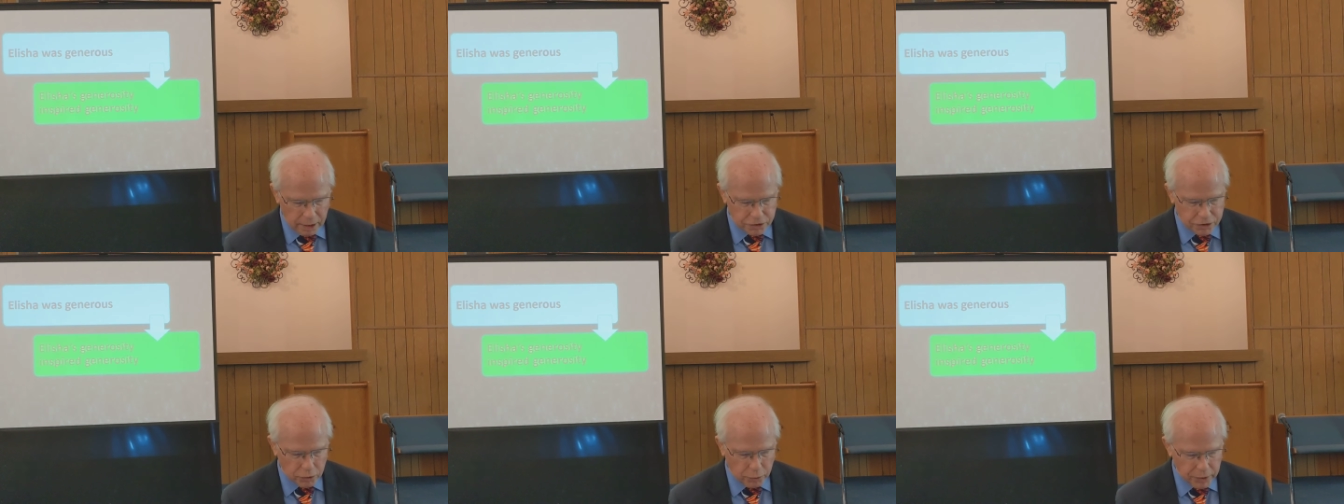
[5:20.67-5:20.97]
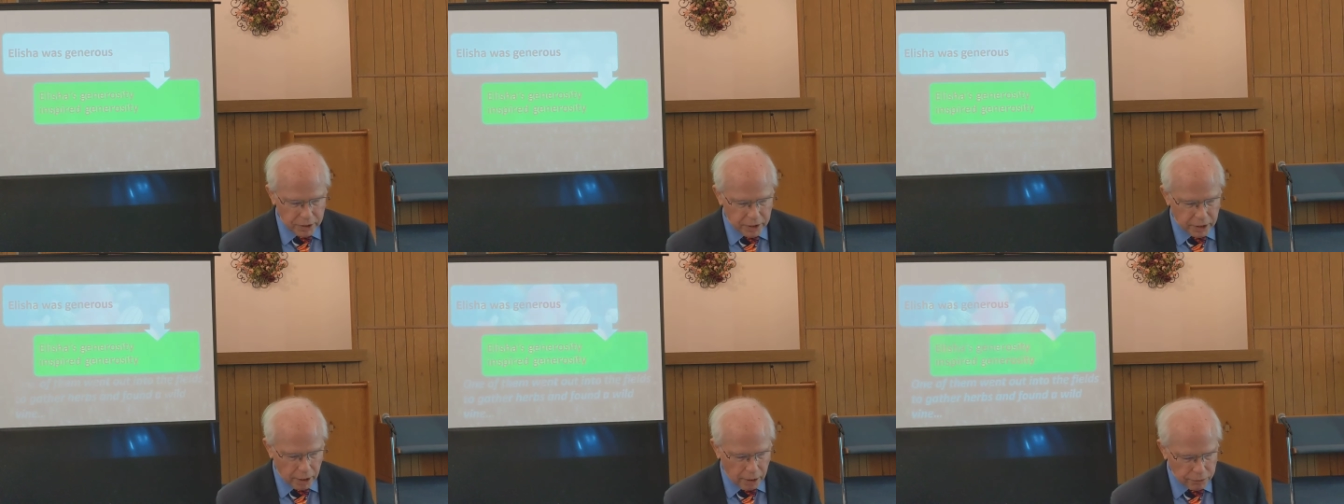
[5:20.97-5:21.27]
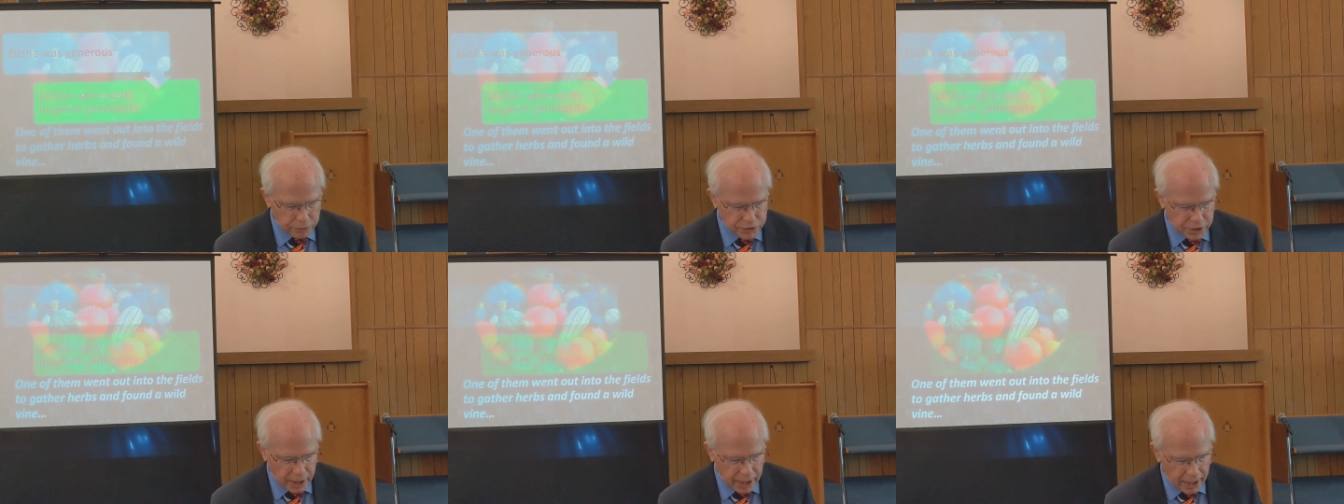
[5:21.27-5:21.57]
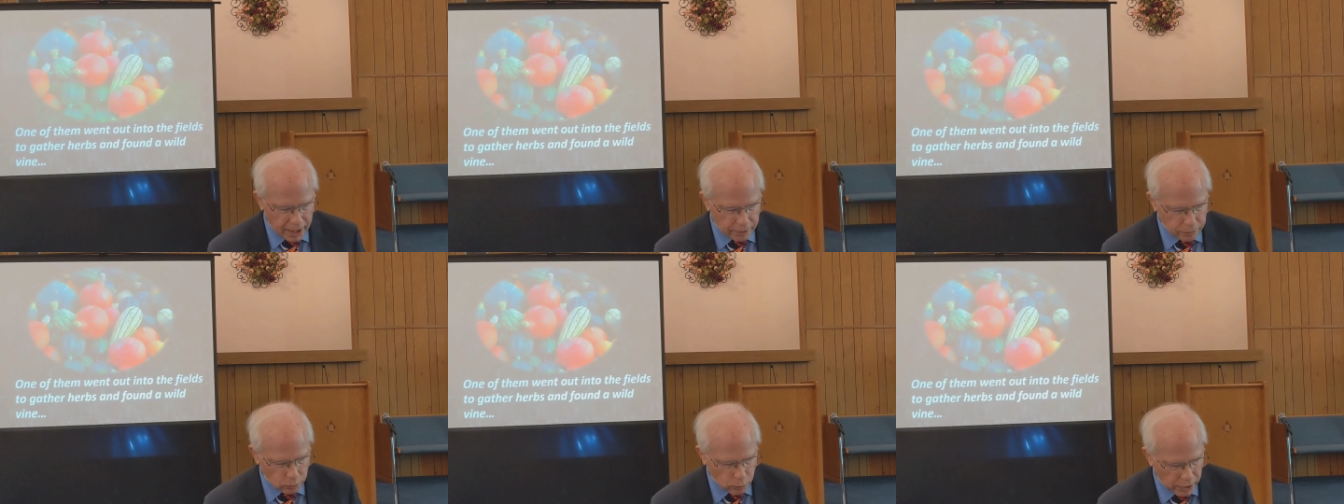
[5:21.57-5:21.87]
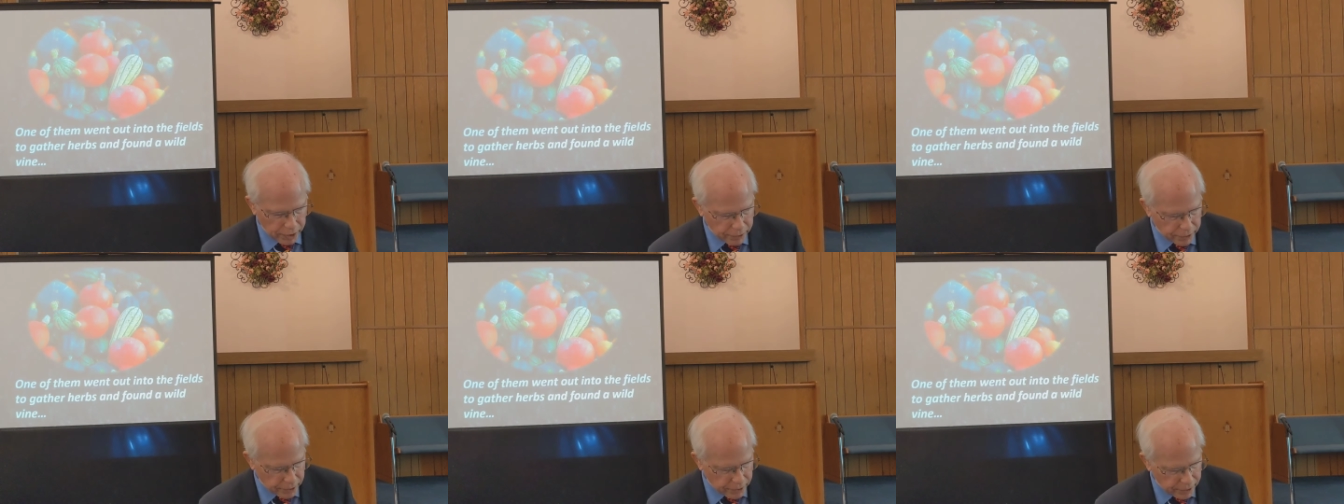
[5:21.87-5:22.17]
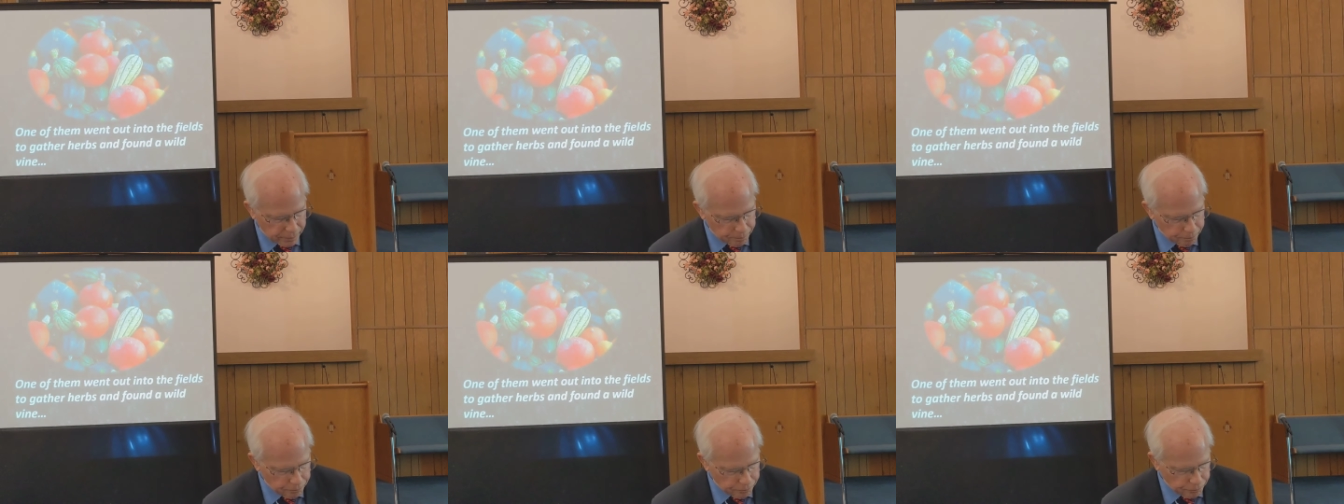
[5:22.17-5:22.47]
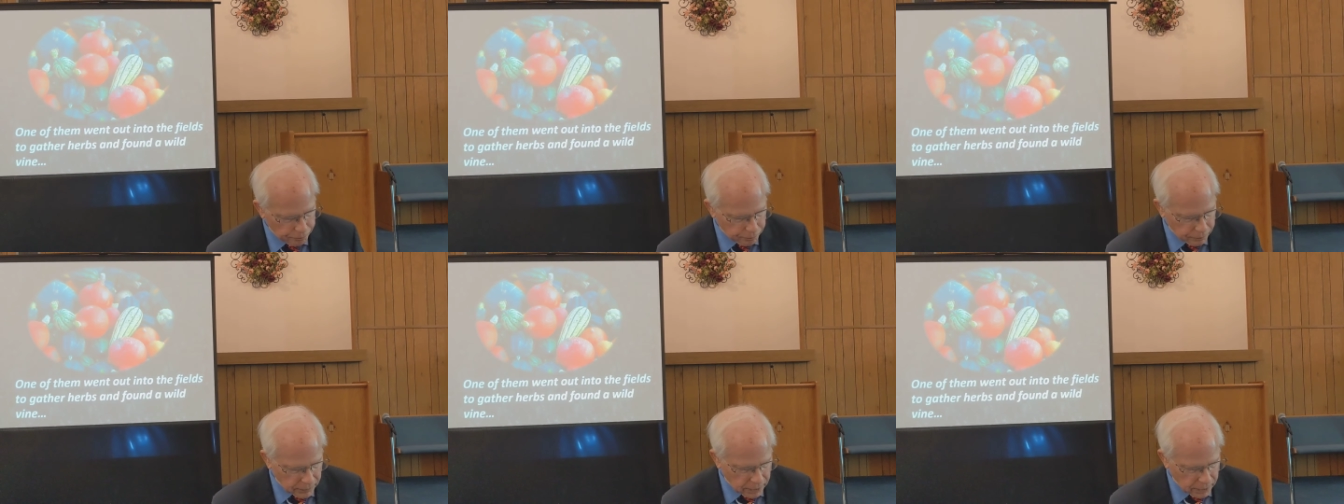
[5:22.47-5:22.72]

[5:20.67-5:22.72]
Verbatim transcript: And so he goes out, one of them,